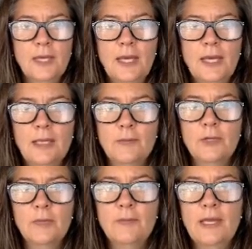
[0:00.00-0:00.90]
and I'm
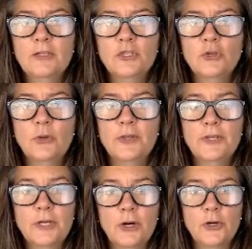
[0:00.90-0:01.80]
going to make sure
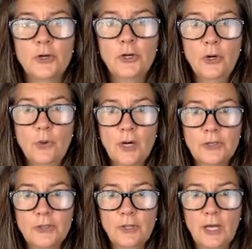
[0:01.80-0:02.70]
that there are no
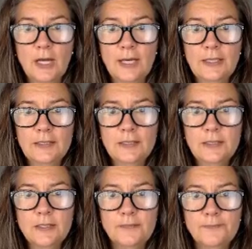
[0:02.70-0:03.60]

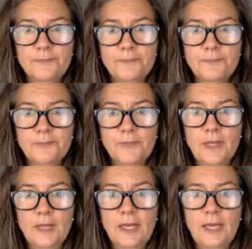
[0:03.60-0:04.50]
underlines.
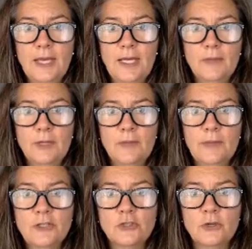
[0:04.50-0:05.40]
And I'm going to
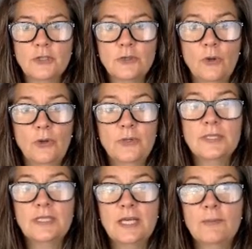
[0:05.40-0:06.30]
make sure it's all the
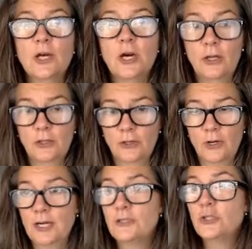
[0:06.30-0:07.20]
same
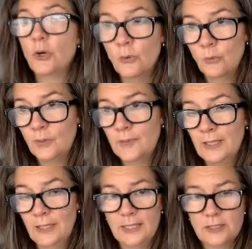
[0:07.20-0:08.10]
color. I don't want my
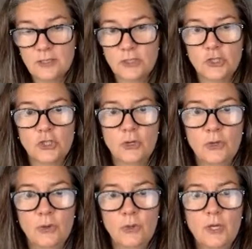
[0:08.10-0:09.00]
links to show